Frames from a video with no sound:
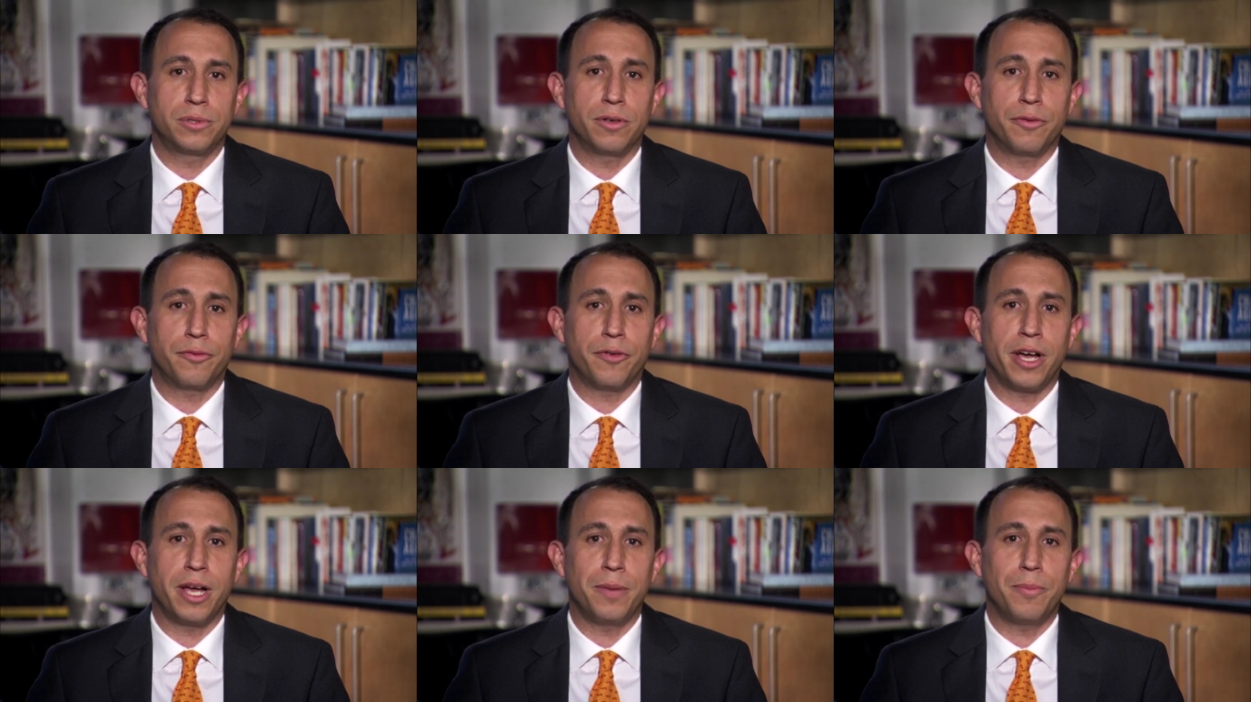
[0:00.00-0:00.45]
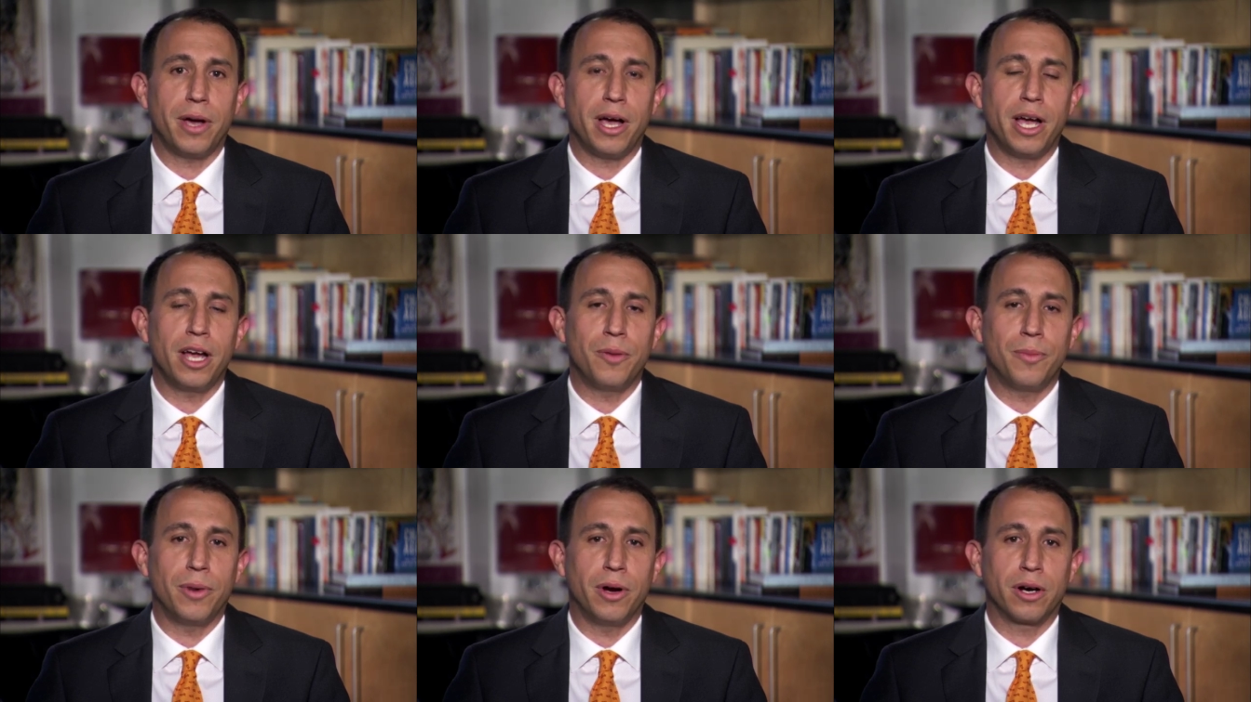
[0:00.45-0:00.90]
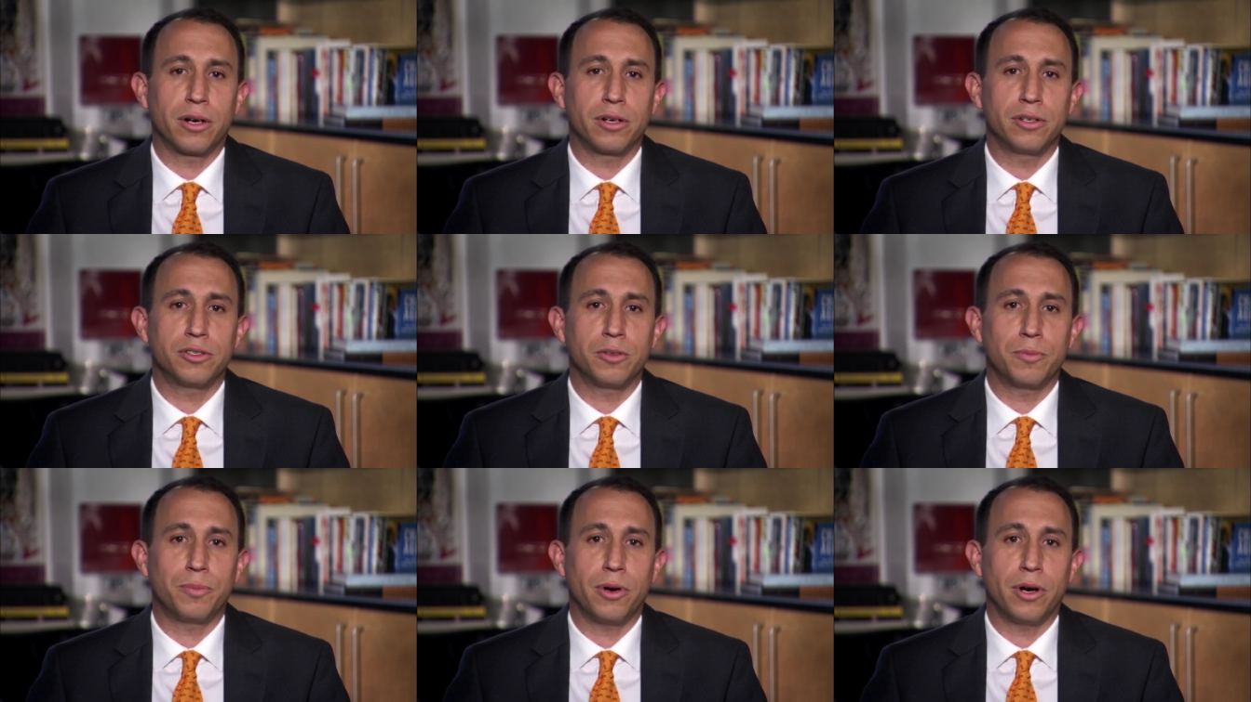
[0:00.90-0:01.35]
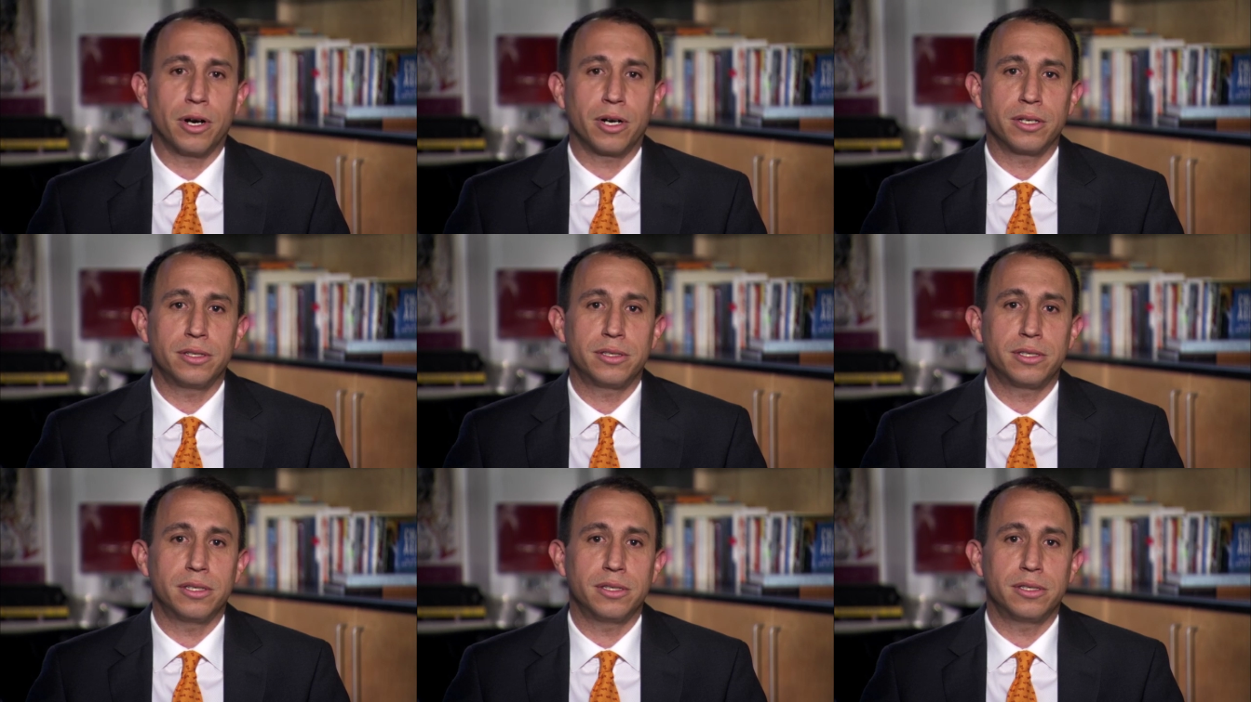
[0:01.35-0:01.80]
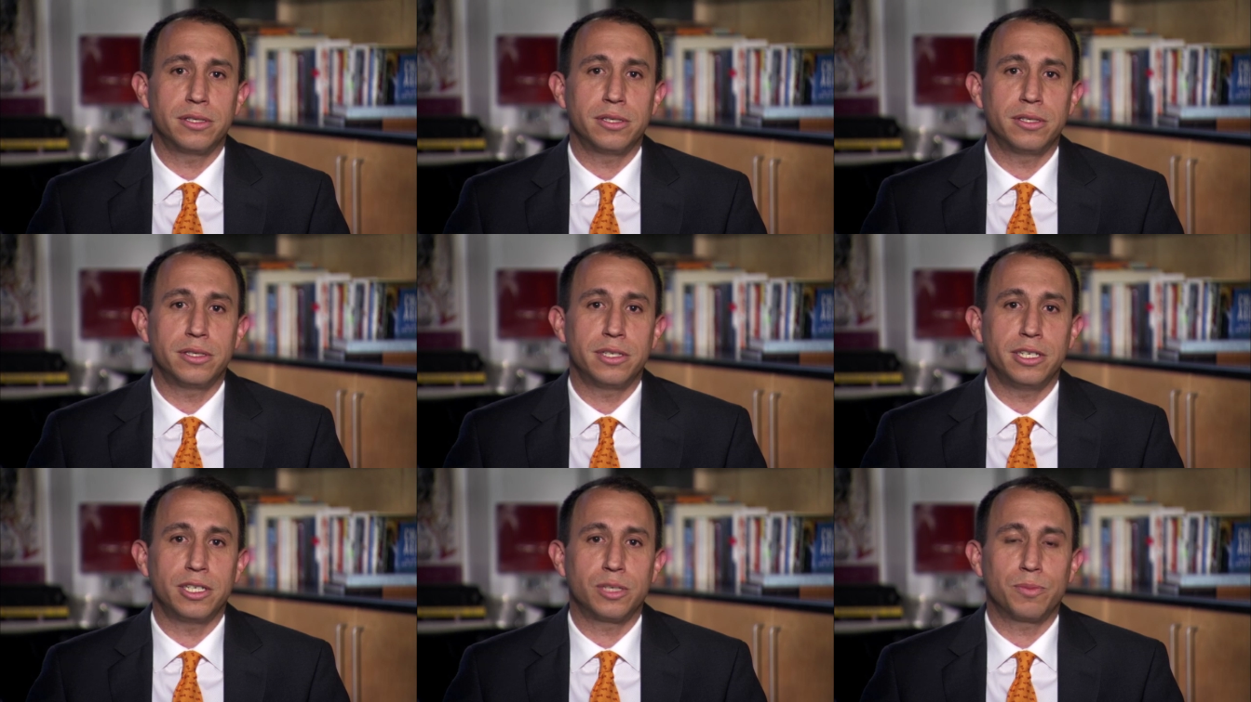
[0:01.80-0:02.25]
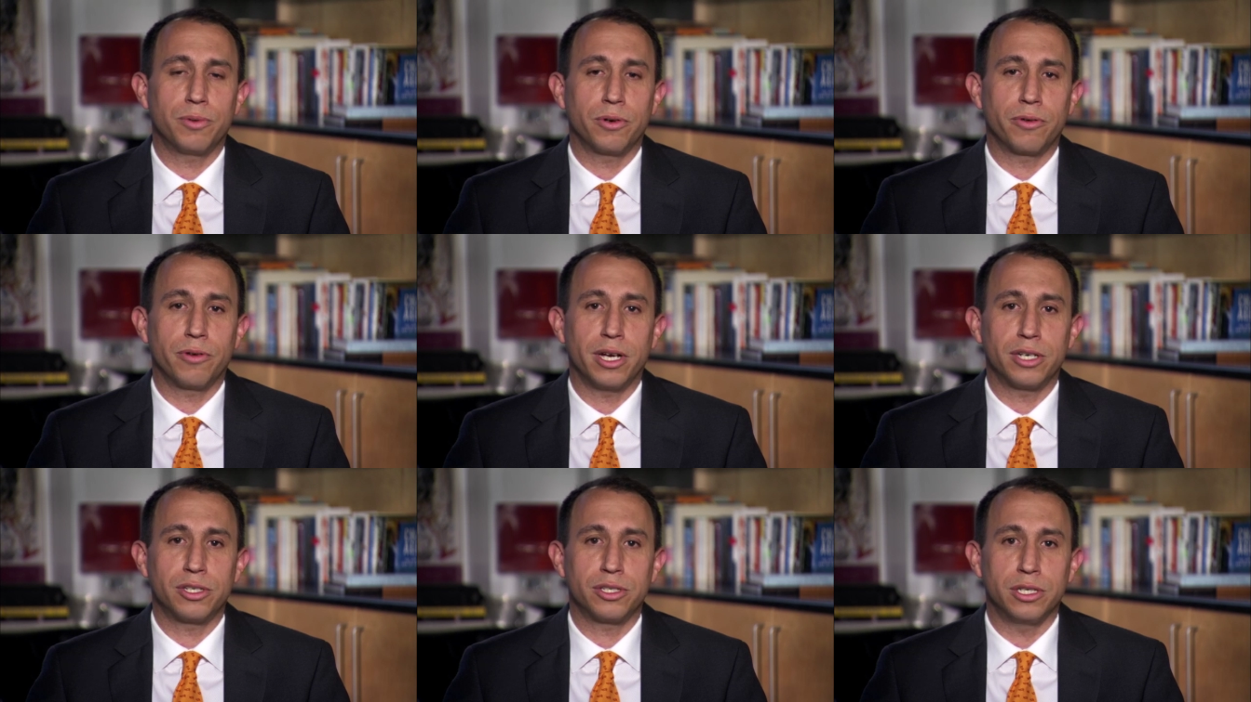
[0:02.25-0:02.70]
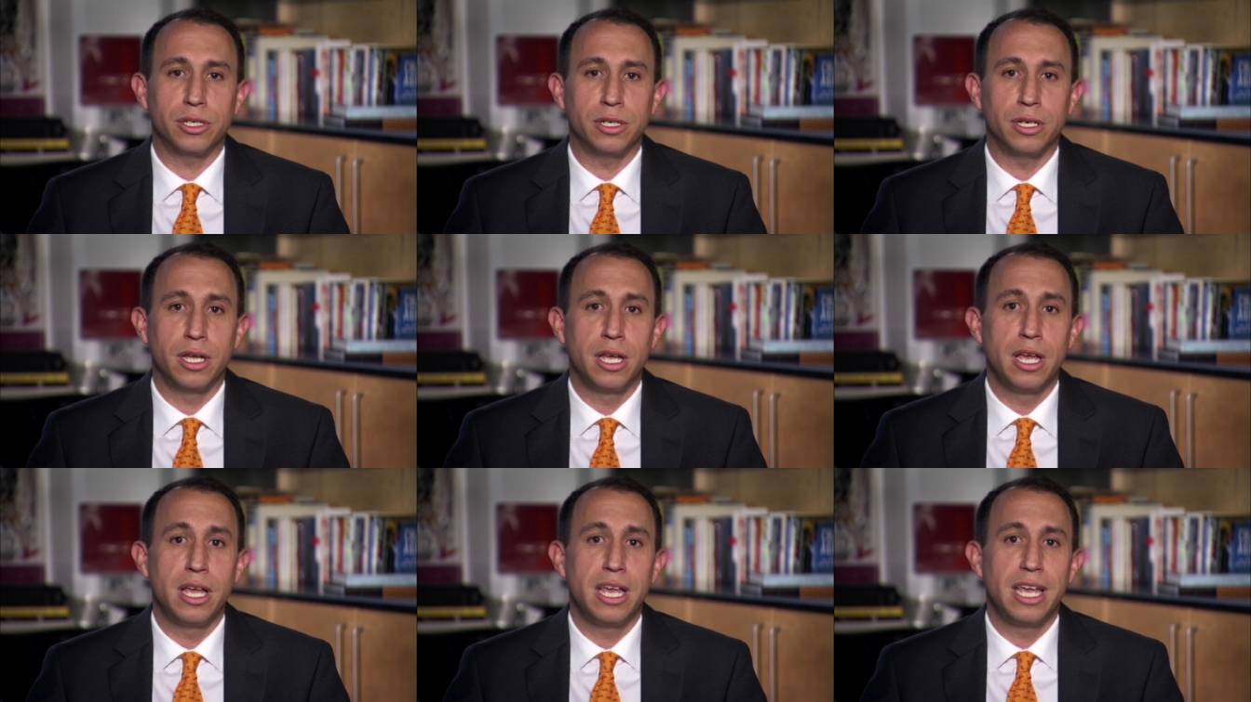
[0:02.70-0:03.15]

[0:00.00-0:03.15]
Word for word: to find biomarkers of Parkinson's disease progression,